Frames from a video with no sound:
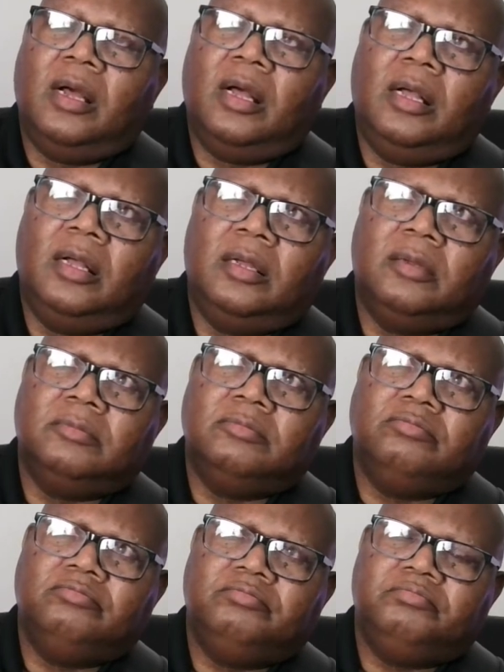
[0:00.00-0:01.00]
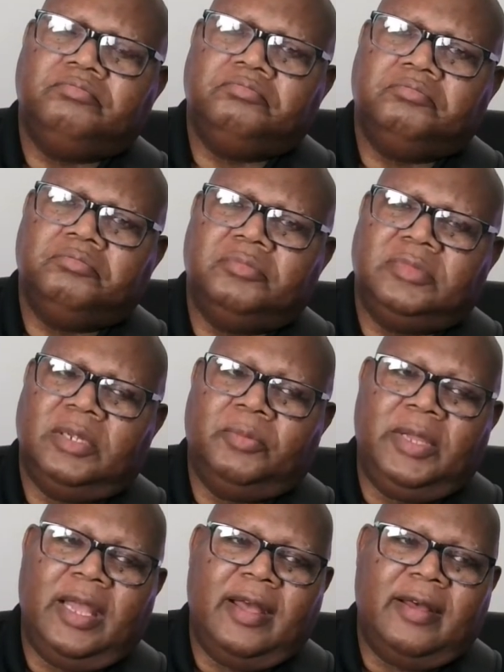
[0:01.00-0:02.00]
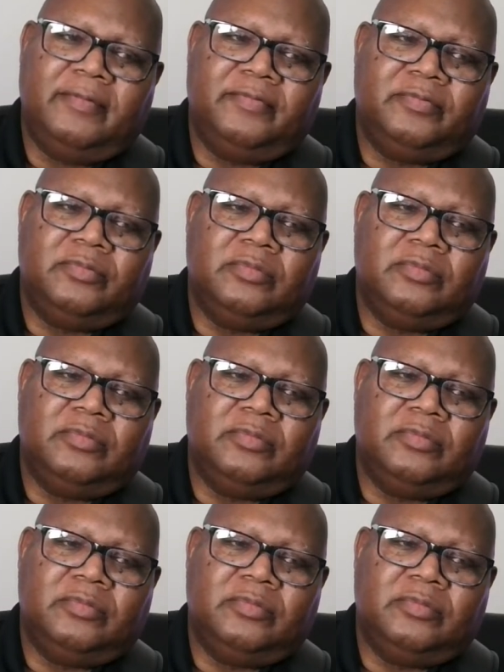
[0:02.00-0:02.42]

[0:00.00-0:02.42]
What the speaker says: Then we have,